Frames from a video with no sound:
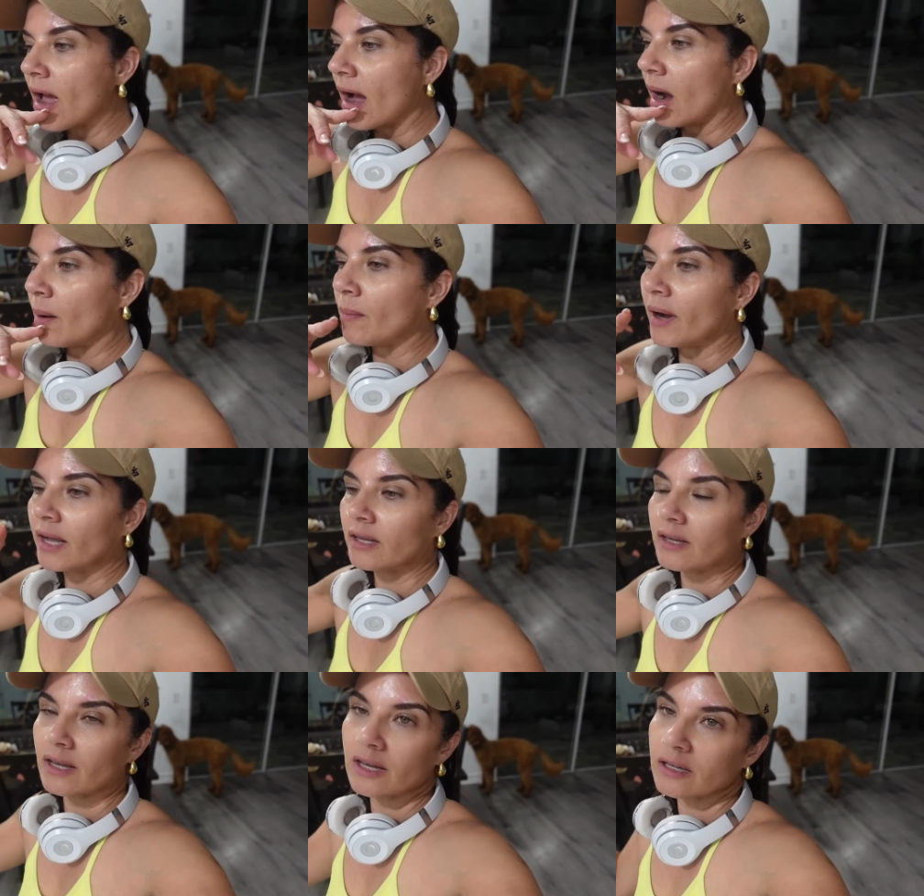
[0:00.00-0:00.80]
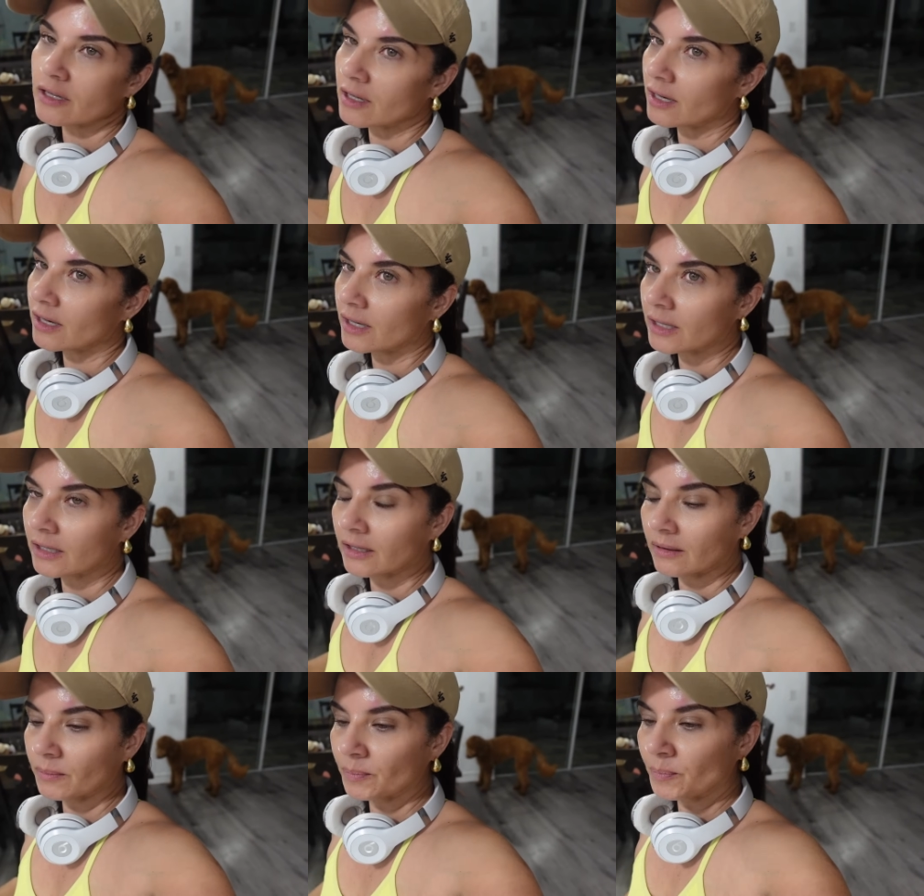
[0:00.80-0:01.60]
And my
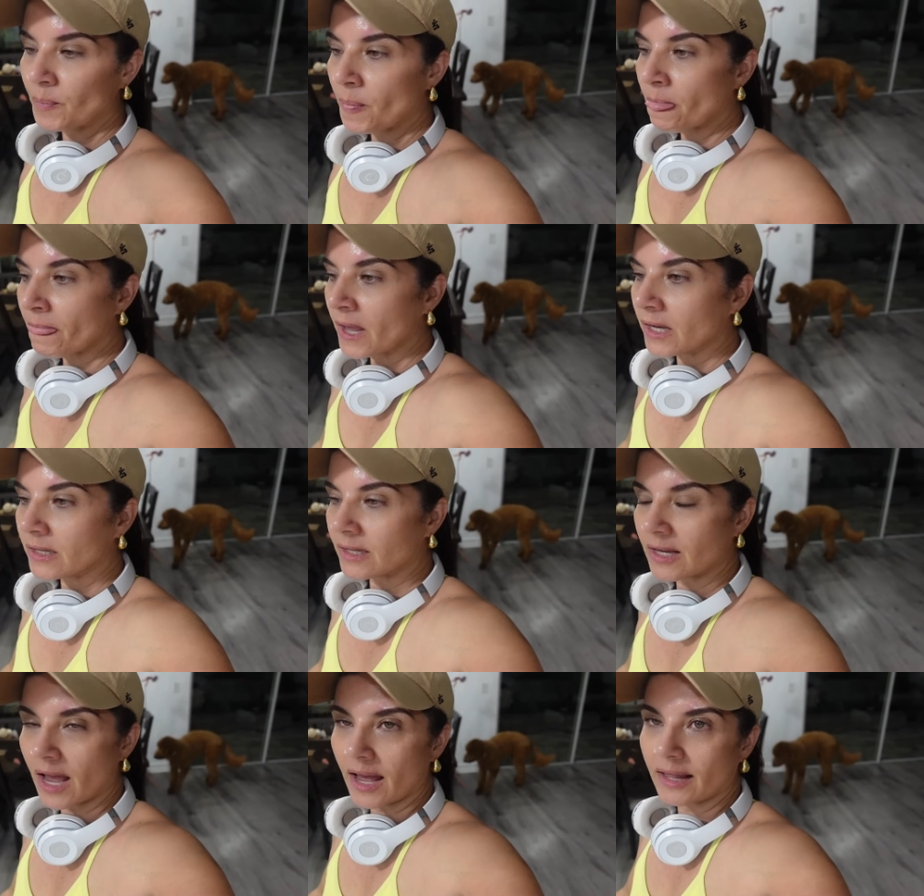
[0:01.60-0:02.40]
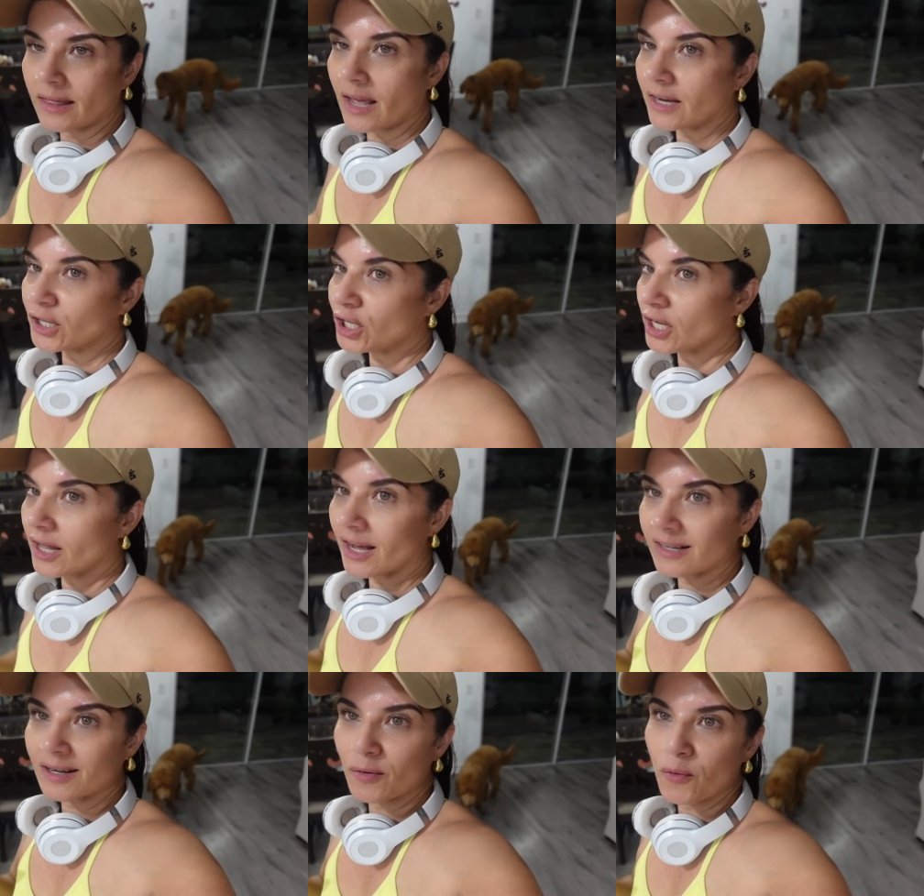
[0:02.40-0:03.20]
sister said that she
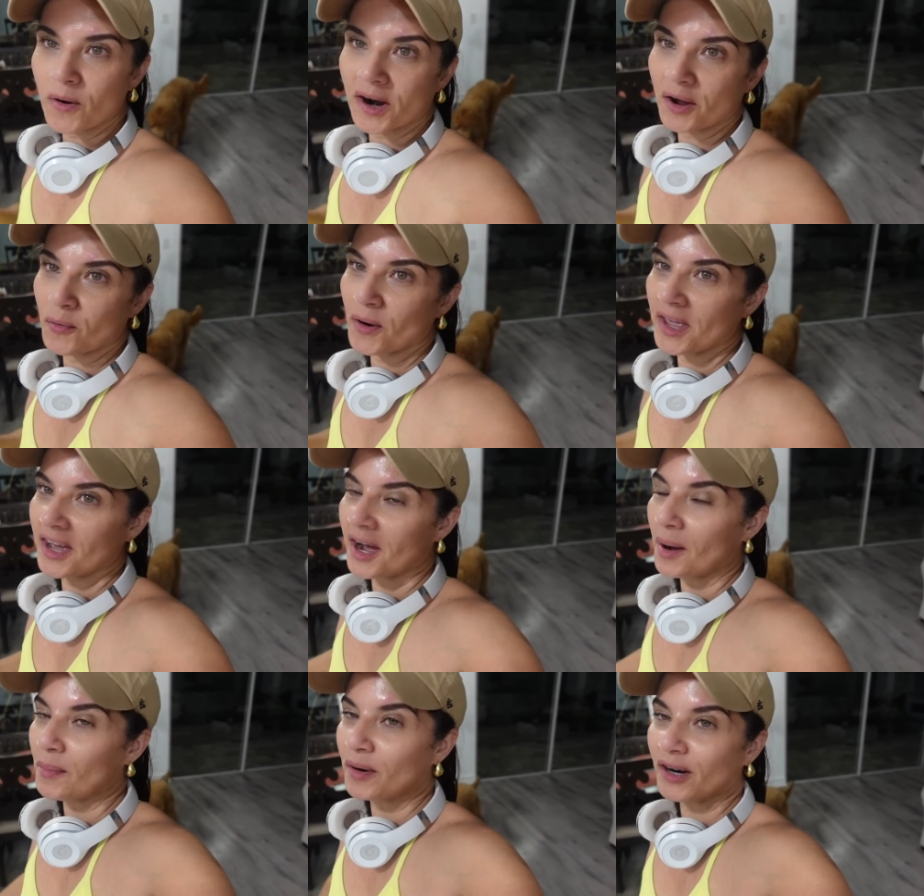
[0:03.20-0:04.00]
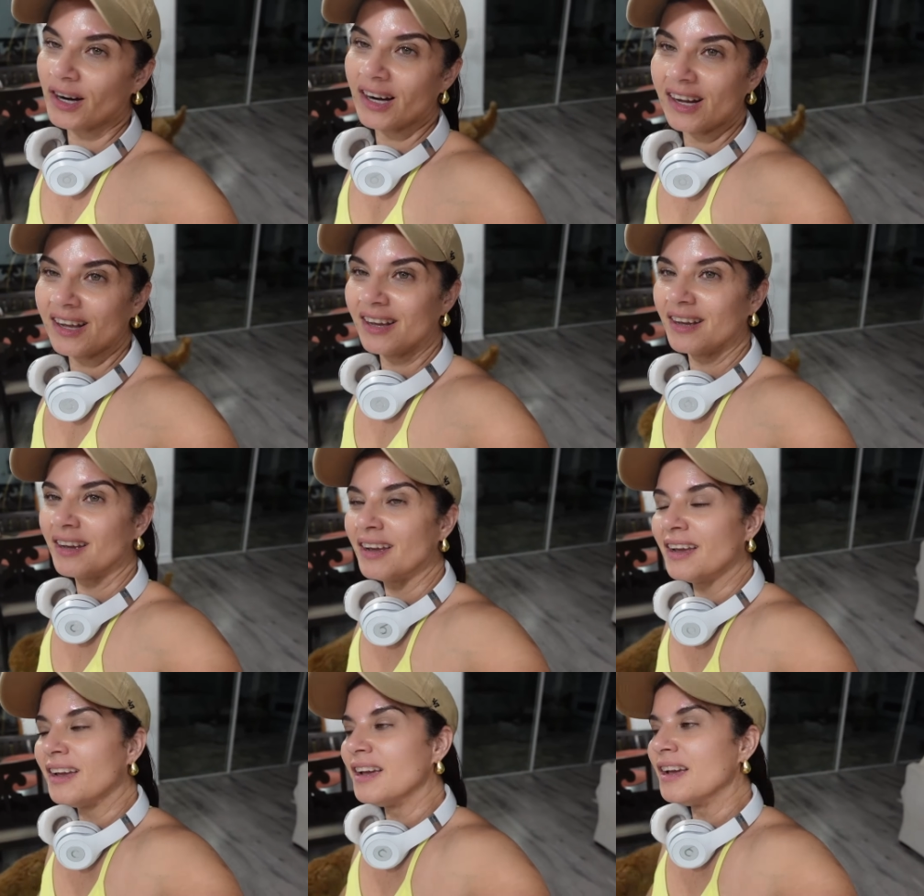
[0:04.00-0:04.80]
doesn't wanna wake up early